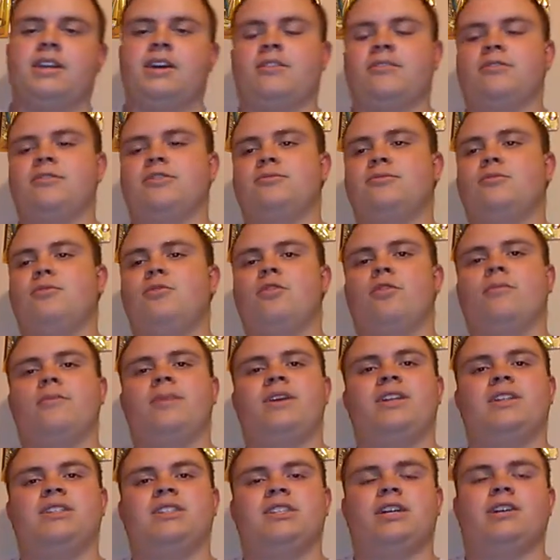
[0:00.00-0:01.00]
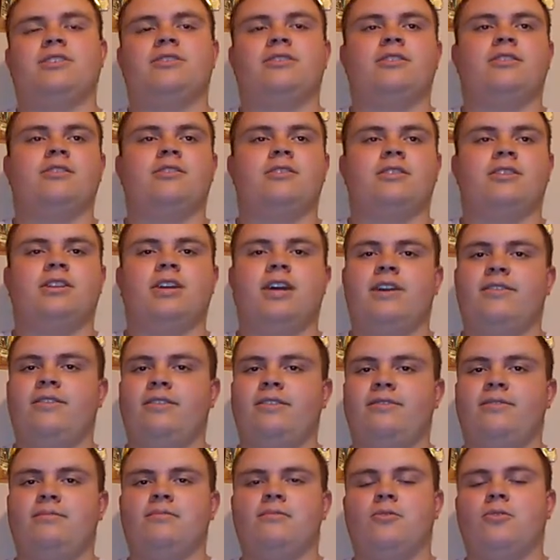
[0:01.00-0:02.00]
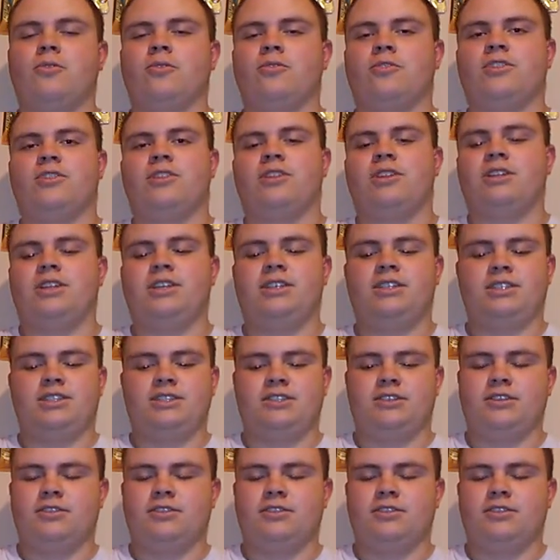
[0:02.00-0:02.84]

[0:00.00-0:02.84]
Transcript: Now there's more baits out there that dive even more than this.